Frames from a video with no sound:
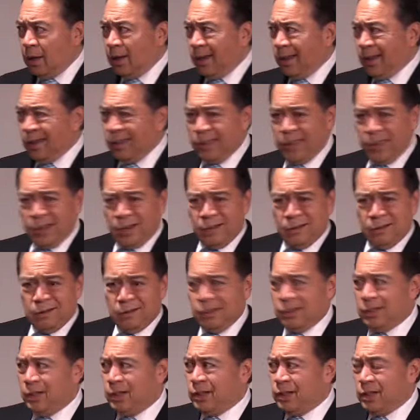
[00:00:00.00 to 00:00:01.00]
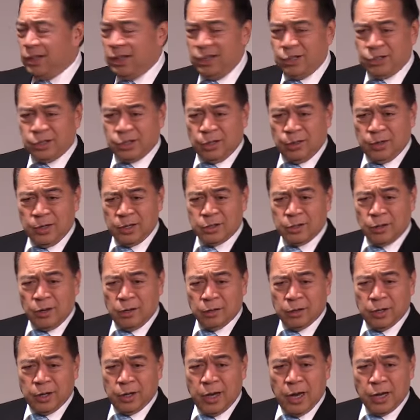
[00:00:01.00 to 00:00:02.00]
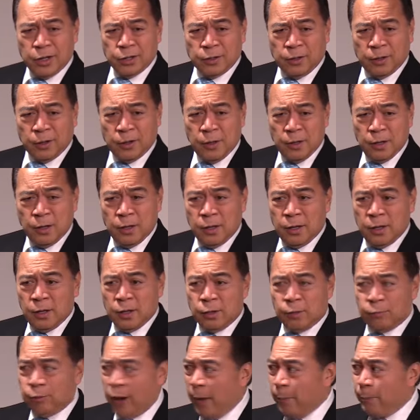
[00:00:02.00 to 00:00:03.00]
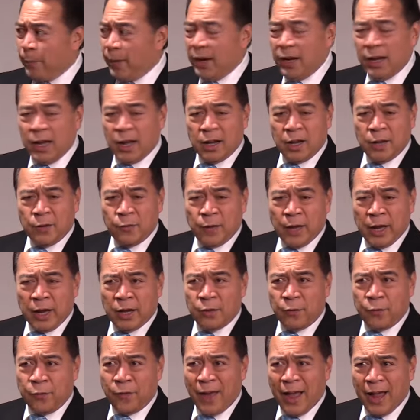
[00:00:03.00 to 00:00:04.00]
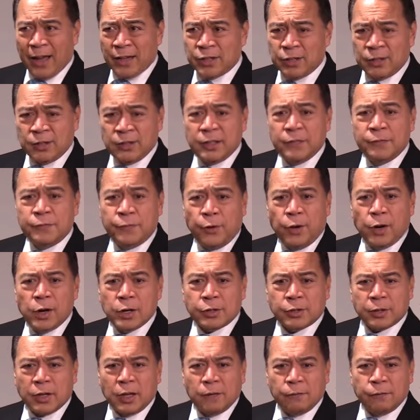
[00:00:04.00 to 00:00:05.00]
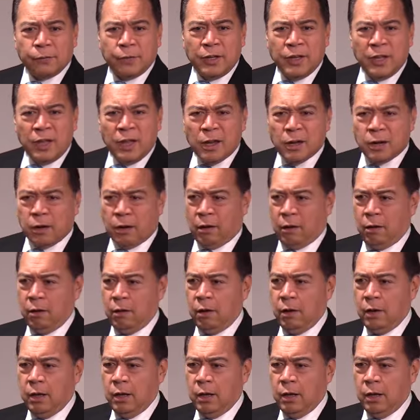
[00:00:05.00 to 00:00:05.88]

And then he saw his congregation dropping like flies in divorce every year.